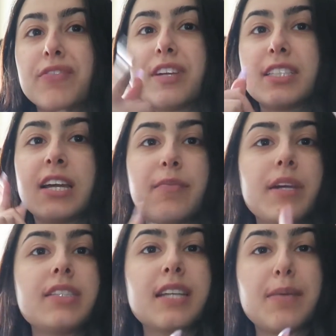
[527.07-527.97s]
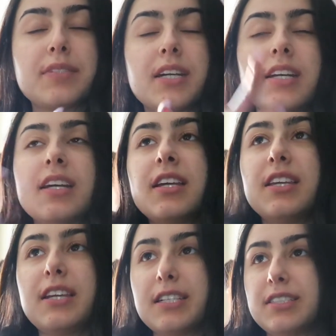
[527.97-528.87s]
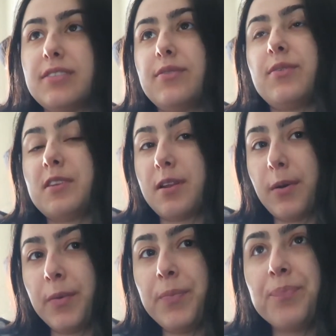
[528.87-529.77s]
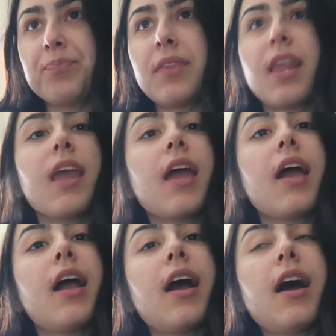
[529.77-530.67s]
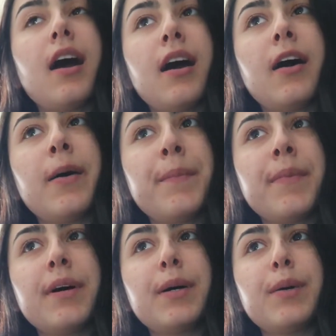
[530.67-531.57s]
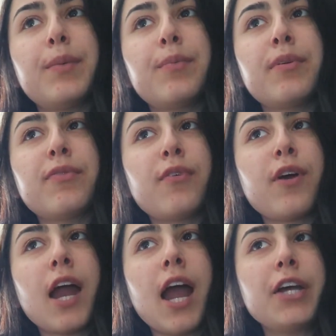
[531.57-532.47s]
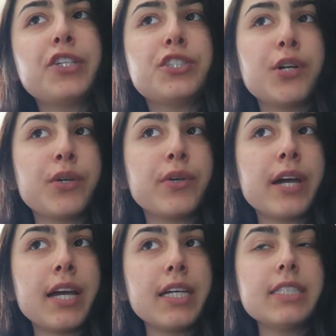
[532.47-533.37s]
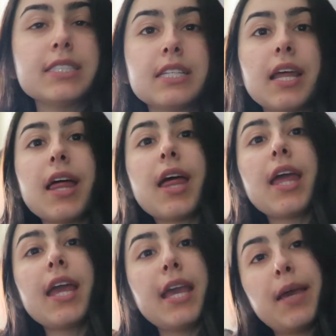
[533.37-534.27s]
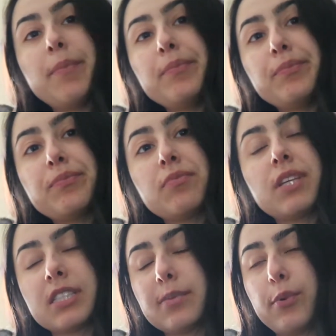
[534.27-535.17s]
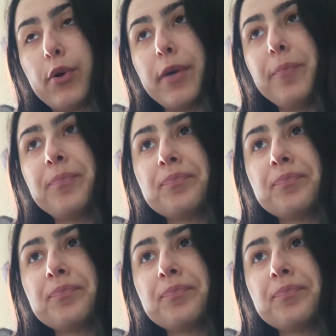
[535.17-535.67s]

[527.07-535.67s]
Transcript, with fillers: If you guys have me on Snapchat, you guys would know. Um, before I show you guys him, he's a boy.